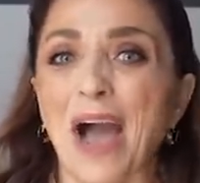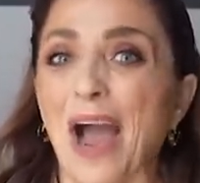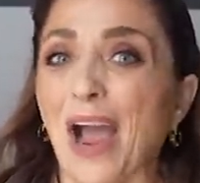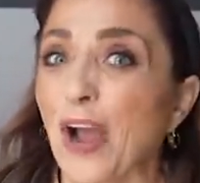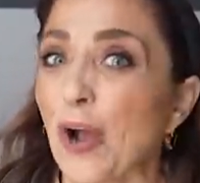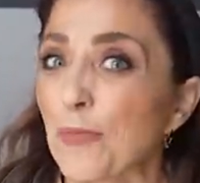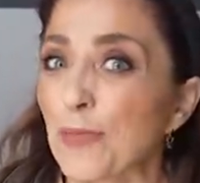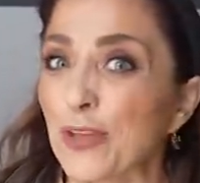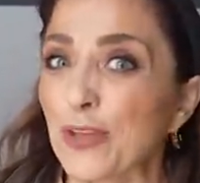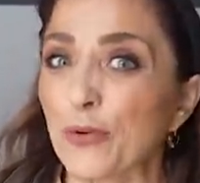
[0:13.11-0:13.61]
I
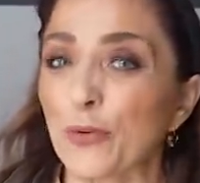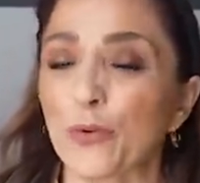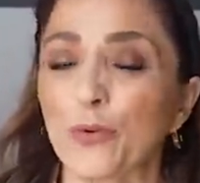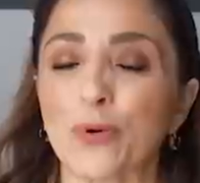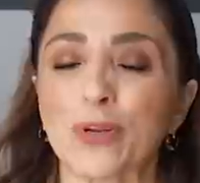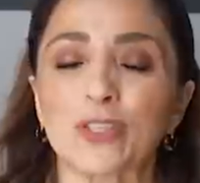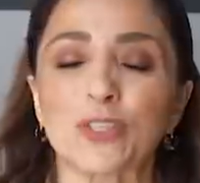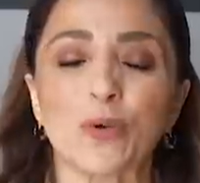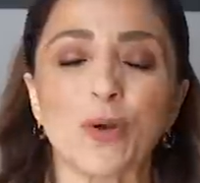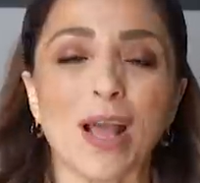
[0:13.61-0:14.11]
hope that you are
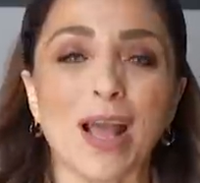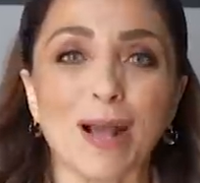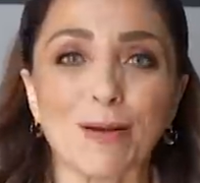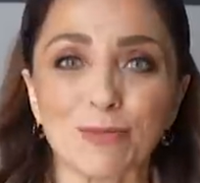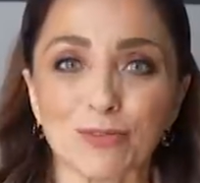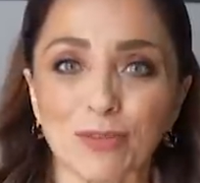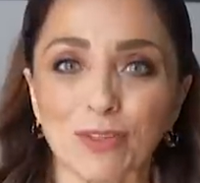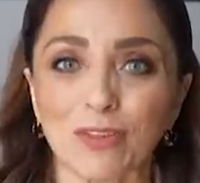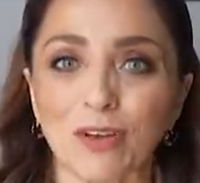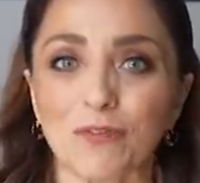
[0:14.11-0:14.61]
going to
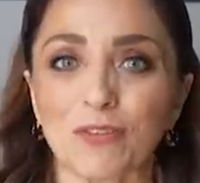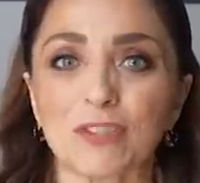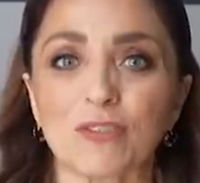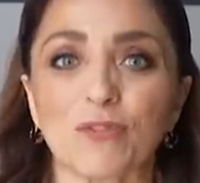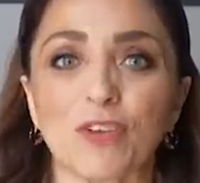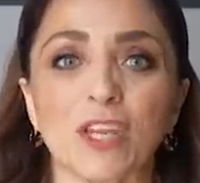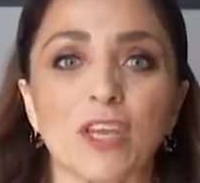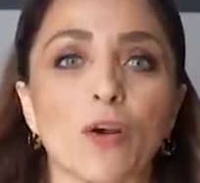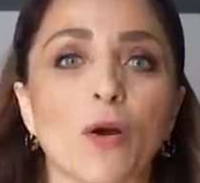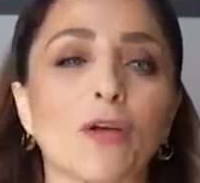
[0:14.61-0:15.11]
absolutely love this
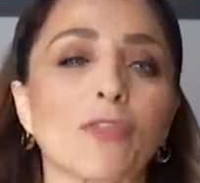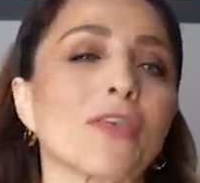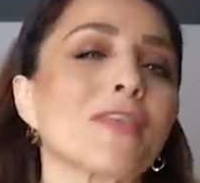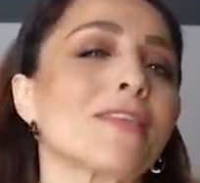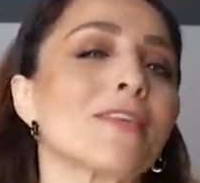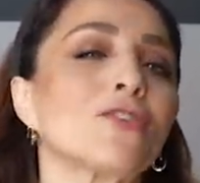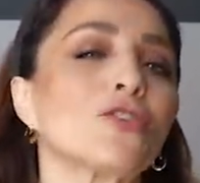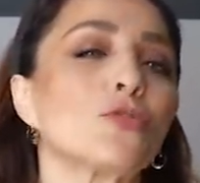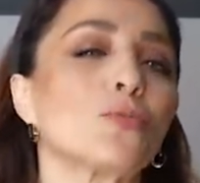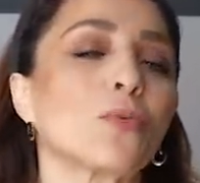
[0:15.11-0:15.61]
video. I
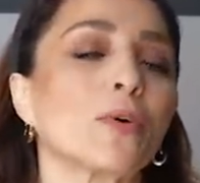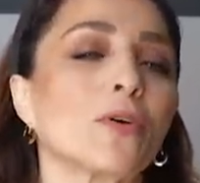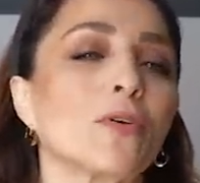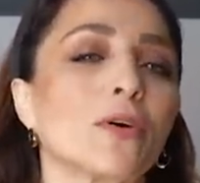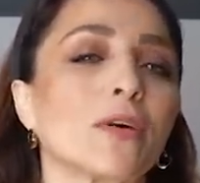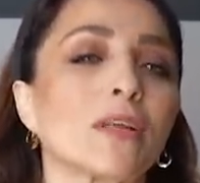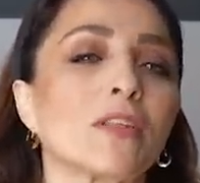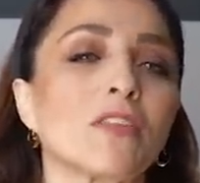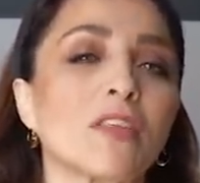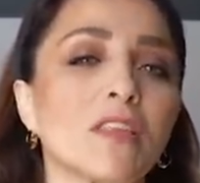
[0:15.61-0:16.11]
think that you will
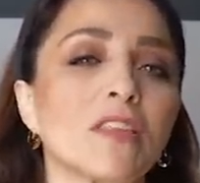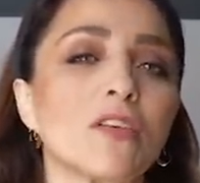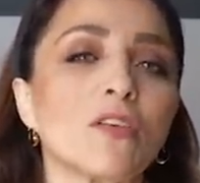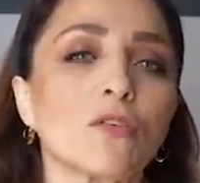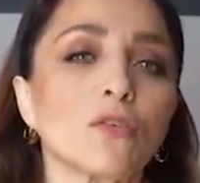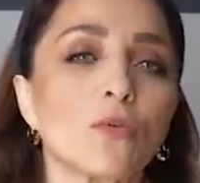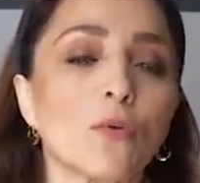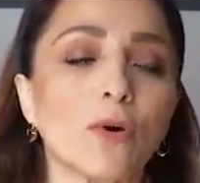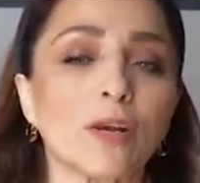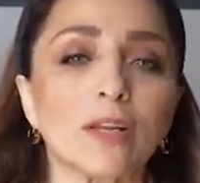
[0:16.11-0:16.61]
and I think that
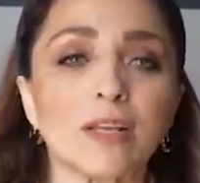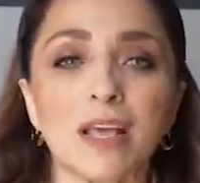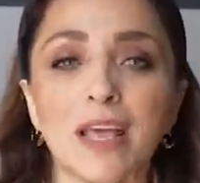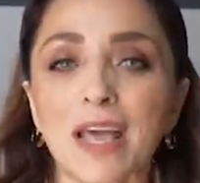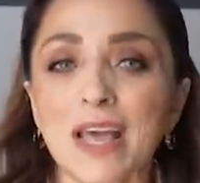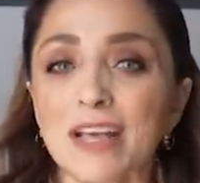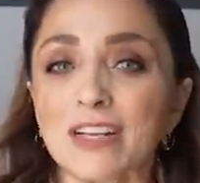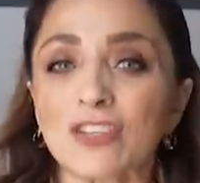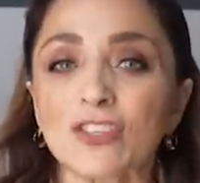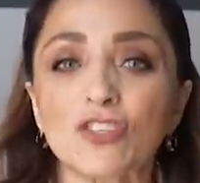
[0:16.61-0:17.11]
you're going
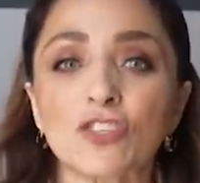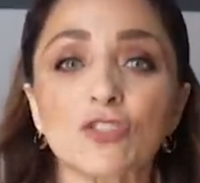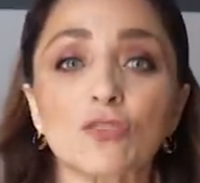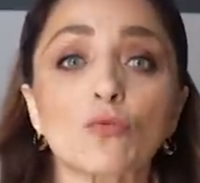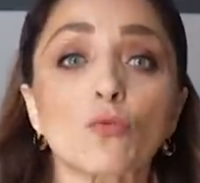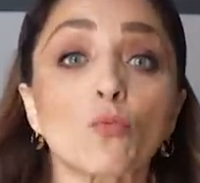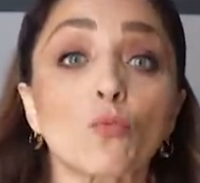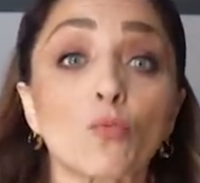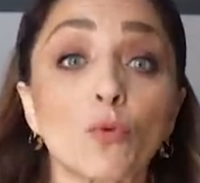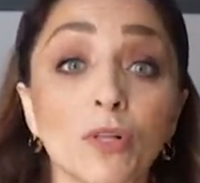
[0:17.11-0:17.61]
to
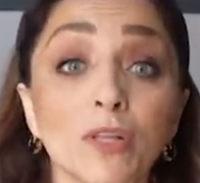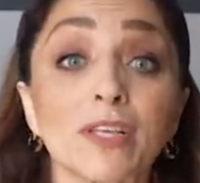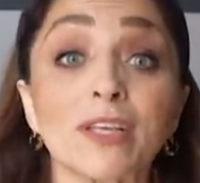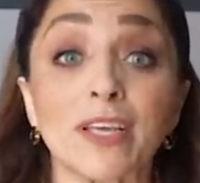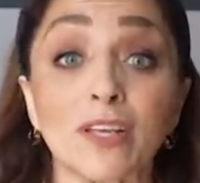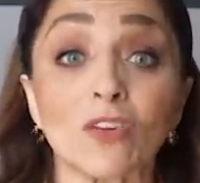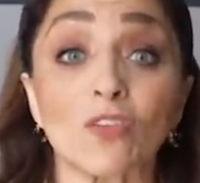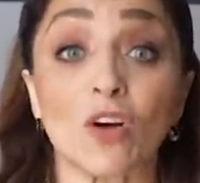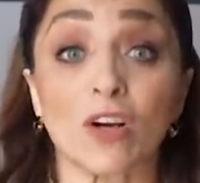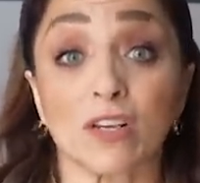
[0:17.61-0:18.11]
just really
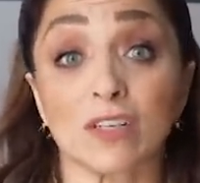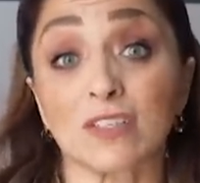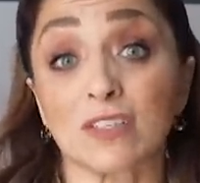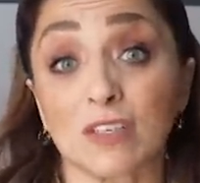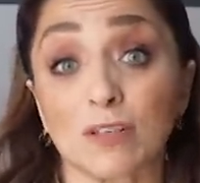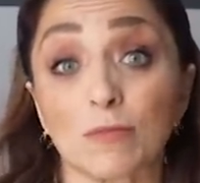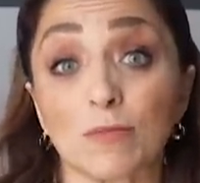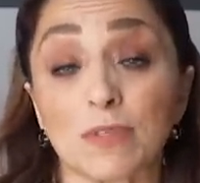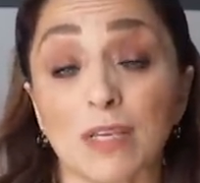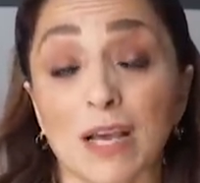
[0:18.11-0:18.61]
get a lot of
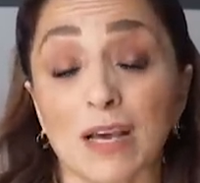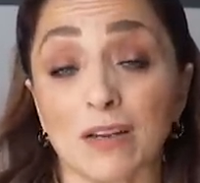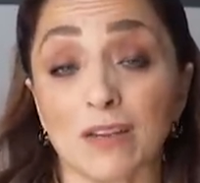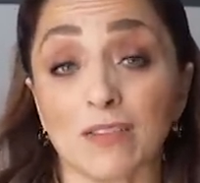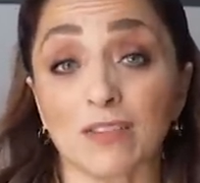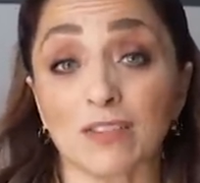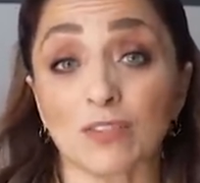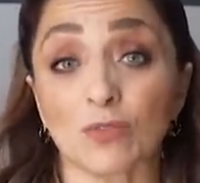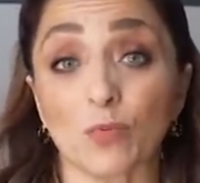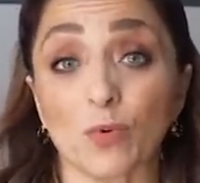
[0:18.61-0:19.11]
tips out of
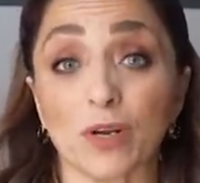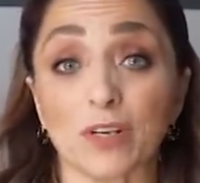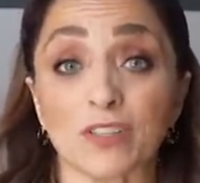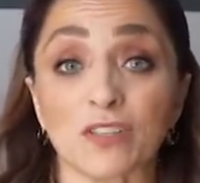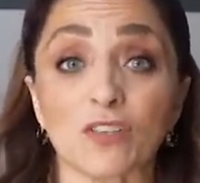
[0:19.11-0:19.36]
this one.